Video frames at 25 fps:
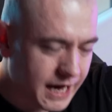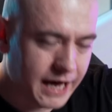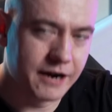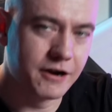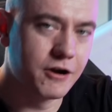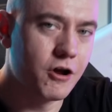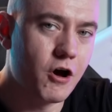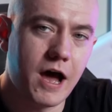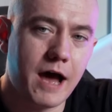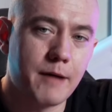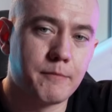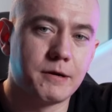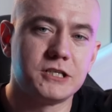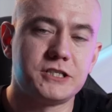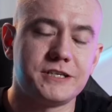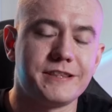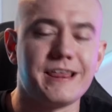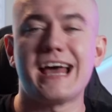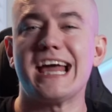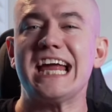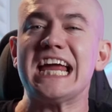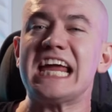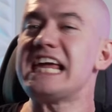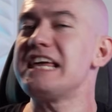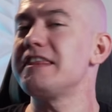I don't know how much
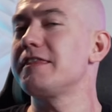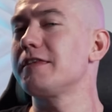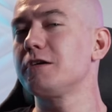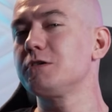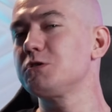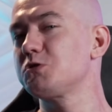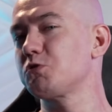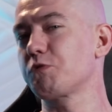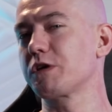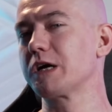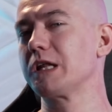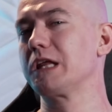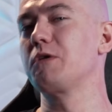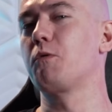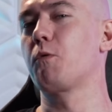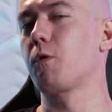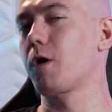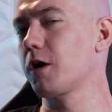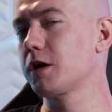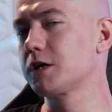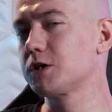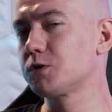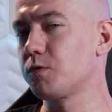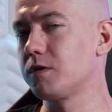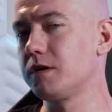that ethos really
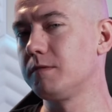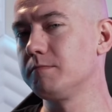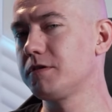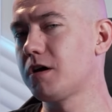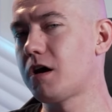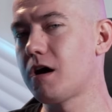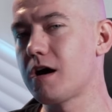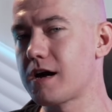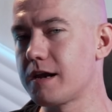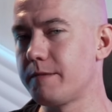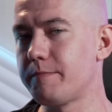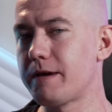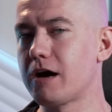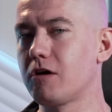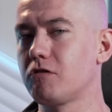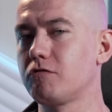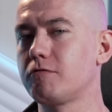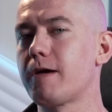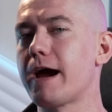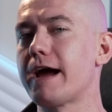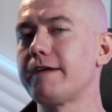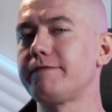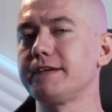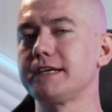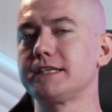works when I'm talking about
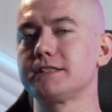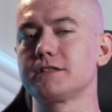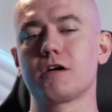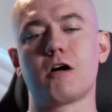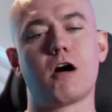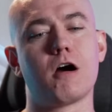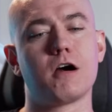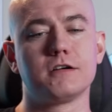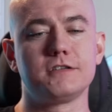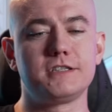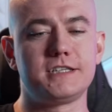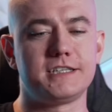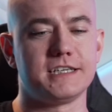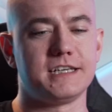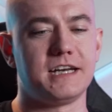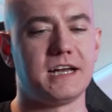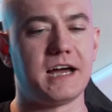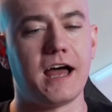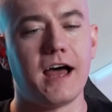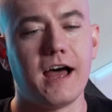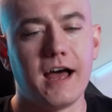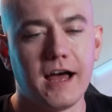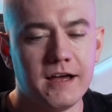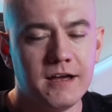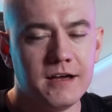graphics cards and
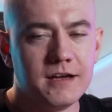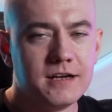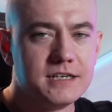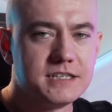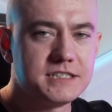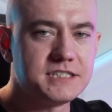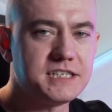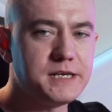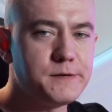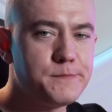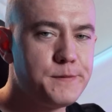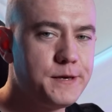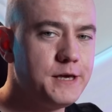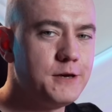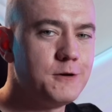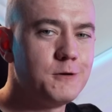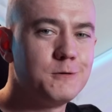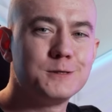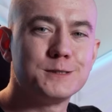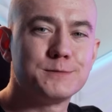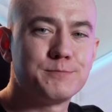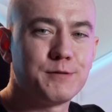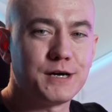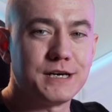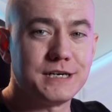uh,
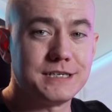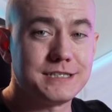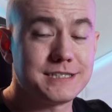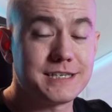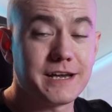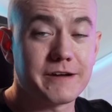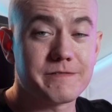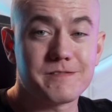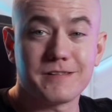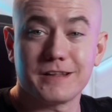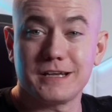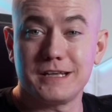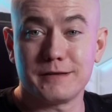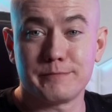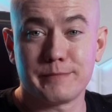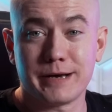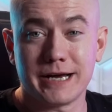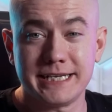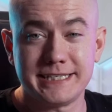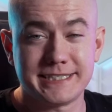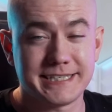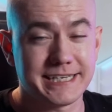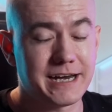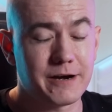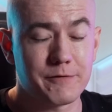CPUs, but it's definitely the
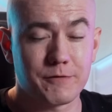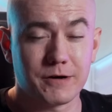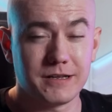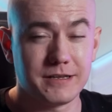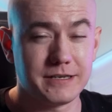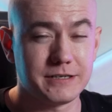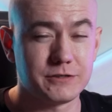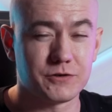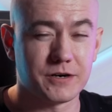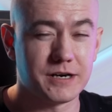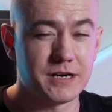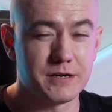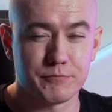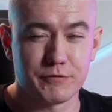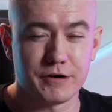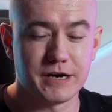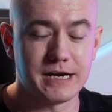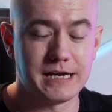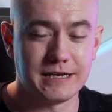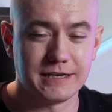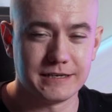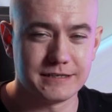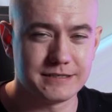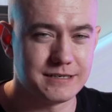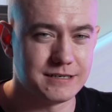mindset I really try to
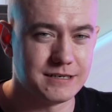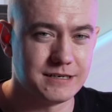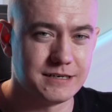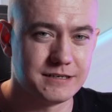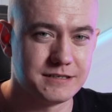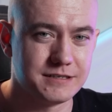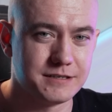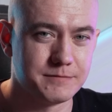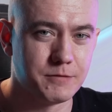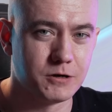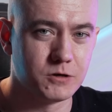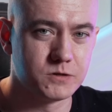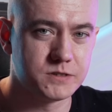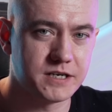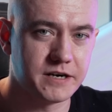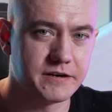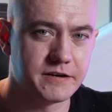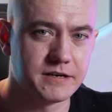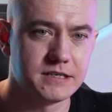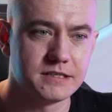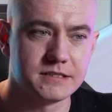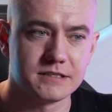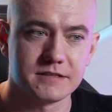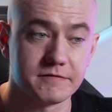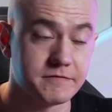bring to, to most
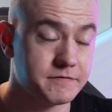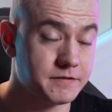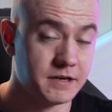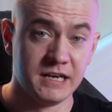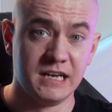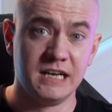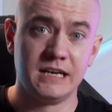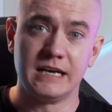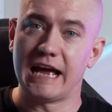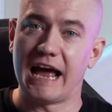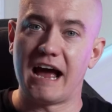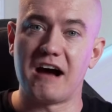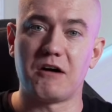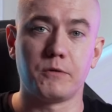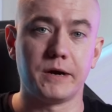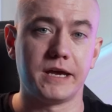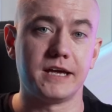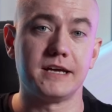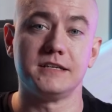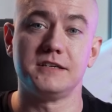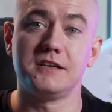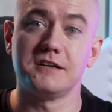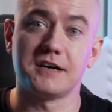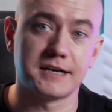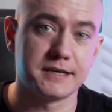areas of how we
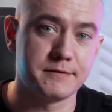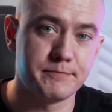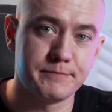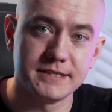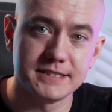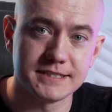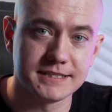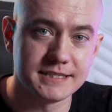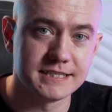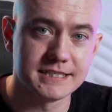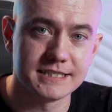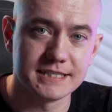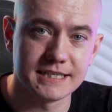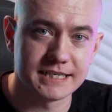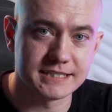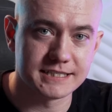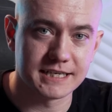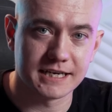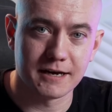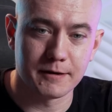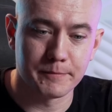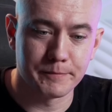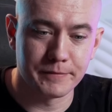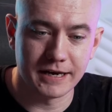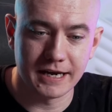conduct business as
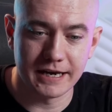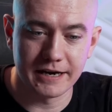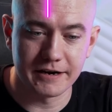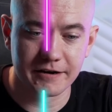a company